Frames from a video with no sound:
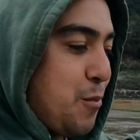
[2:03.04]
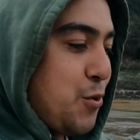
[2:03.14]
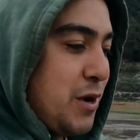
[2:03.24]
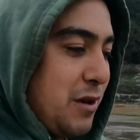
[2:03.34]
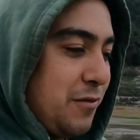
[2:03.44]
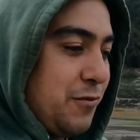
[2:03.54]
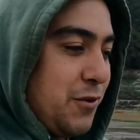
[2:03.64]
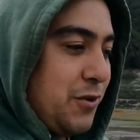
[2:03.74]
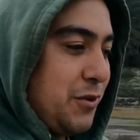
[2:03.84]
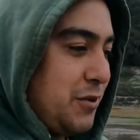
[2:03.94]
evaporating
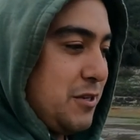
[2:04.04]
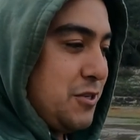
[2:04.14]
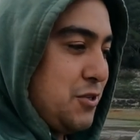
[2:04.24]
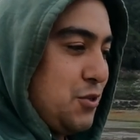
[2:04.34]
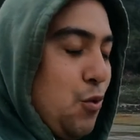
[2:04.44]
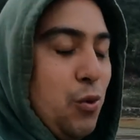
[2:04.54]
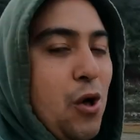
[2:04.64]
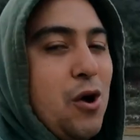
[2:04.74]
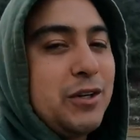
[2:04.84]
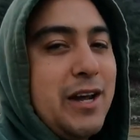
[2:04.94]
for just so
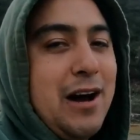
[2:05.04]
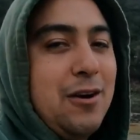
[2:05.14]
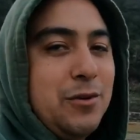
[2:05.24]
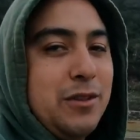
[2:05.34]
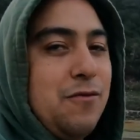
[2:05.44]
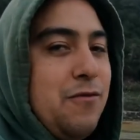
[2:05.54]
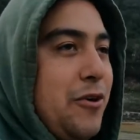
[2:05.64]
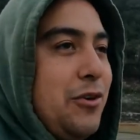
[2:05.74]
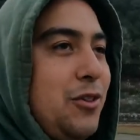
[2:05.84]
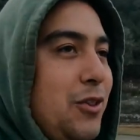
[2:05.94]
long now with
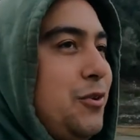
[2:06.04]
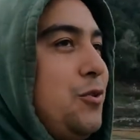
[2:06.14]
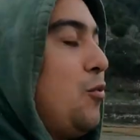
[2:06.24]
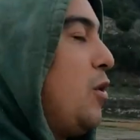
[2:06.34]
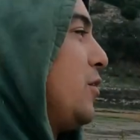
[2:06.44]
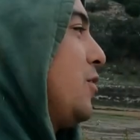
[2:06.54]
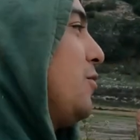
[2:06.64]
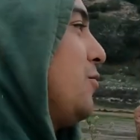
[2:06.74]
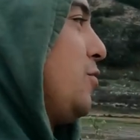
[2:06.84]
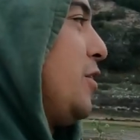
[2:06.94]
very little
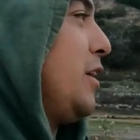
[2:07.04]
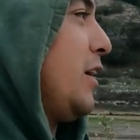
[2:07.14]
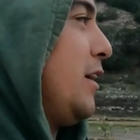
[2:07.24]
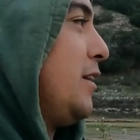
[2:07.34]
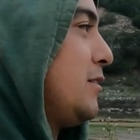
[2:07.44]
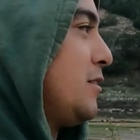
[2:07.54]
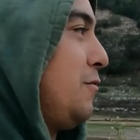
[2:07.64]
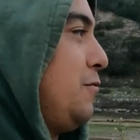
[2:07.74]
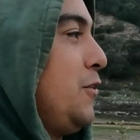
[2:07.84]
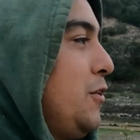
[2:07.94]
water running in
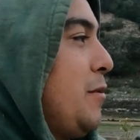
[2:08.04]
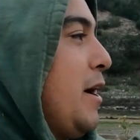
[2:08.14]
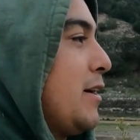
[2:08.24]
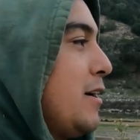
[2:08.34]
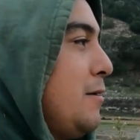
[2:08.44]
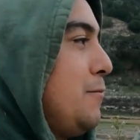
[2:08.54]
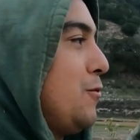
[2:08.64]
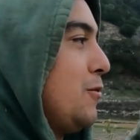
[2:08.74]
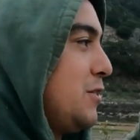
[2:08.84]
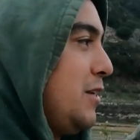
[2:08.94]
to fill it back up
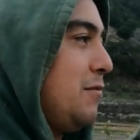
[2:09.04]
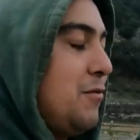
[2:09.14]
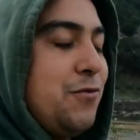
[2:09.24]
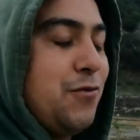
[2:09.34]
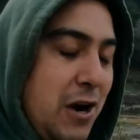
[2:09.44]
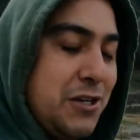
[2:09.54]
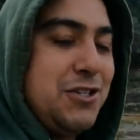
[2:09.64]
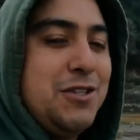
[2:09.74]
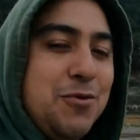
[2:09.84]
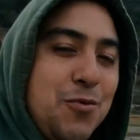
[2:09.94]
or to even
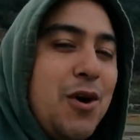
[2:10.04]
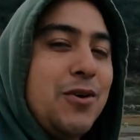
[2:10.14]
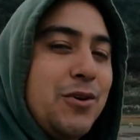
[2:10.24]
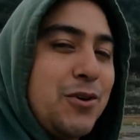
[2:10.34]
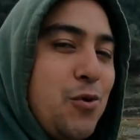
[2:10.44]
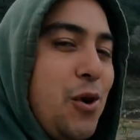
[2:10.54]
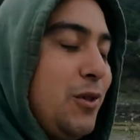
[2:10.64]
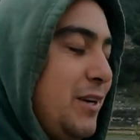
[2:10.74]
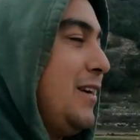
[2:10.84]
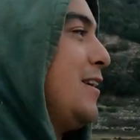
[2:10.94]
freshen the water
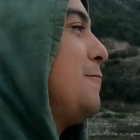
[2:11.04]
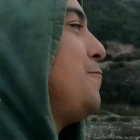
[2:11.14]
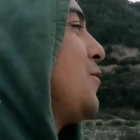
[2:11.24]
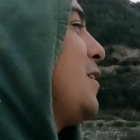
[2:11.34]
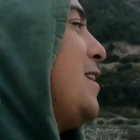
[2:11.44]
quality up.